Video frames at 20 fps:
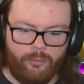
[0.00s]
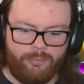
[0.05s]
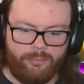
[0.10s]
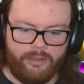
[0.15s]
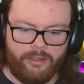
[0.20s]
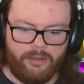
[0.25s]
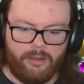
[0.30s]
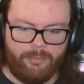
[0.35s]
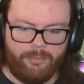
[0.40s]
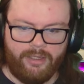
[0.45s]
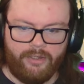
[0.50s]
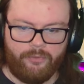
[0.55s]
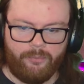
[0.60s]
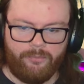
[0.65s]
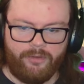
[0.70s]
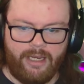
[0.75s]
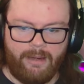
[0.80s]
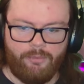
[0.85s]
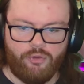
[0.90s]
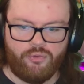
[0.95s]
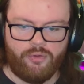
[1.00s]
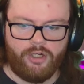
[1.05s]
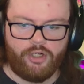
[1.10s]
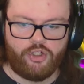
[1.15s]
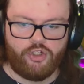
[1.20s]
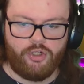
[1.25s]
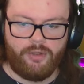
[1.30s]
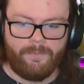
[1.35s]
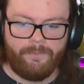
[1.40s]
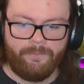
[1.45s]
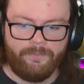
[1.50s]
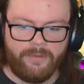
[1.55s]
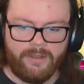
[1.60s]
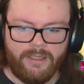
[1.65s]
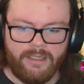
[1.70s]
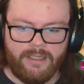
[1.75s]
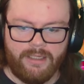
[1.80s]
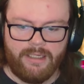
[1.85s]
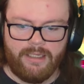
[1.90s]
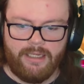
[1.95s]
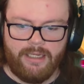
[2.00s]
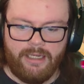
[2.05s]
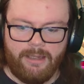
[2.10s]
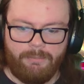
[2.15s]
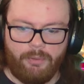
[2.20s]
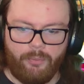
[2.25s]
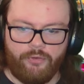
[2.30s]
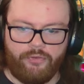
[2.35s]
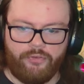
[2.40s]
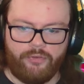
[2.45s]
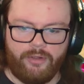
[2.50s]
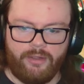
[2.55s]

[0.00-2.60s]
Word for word: apply some damage reduction. But what's,